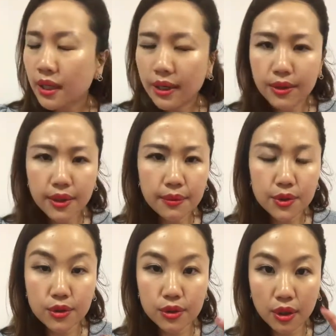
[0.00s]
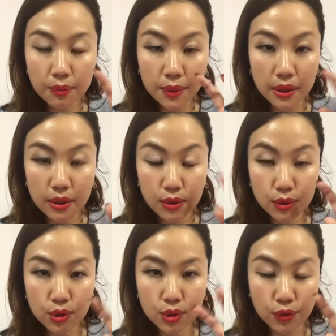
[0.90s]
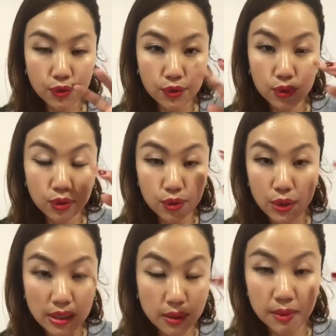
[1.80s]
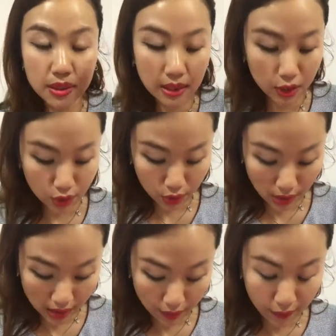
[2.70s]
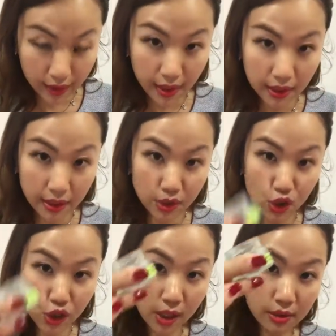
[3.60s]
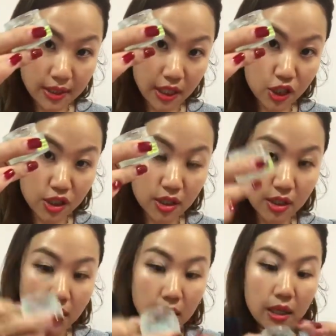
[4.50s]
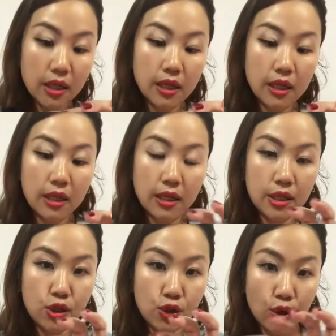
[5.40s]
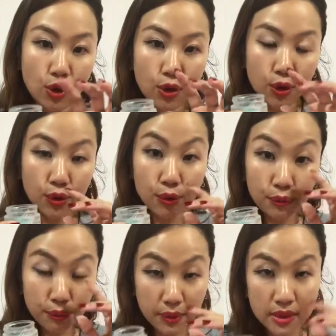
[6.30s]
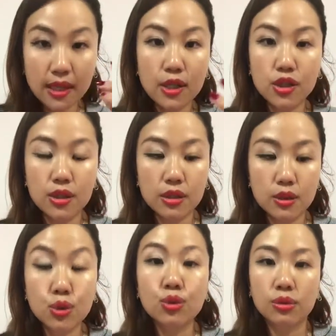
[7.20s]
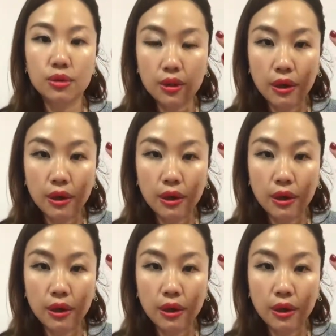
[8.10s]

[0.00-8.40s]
eye cream should not be used to as a massage. Everything that is gel textured is your massage tool.